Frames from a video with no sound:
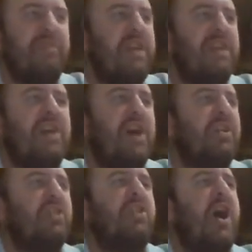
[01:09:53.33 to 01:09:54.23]
they
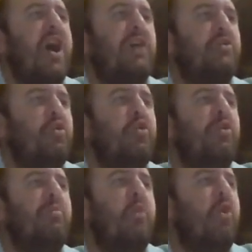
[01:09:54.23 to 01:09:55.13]
gotta
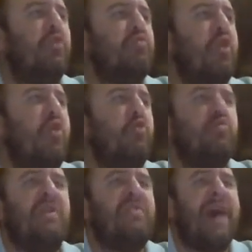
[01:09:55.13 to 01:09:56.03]
coddle Mauro
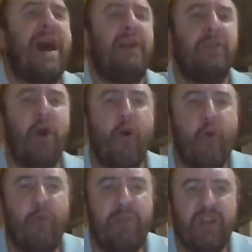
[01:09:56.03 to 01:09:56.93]

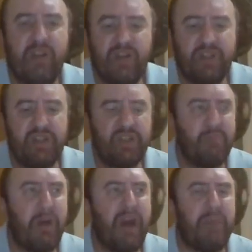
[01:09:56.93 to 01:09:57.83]
Ranallo because he's
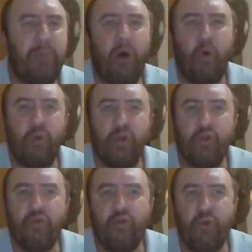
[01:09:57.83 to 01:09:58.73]

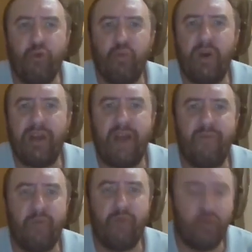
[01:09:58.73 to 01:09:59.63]
bipolar or
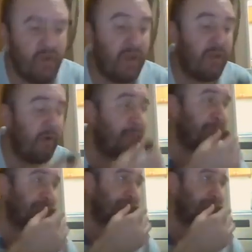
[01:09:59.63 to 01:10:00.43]
whatever, you know.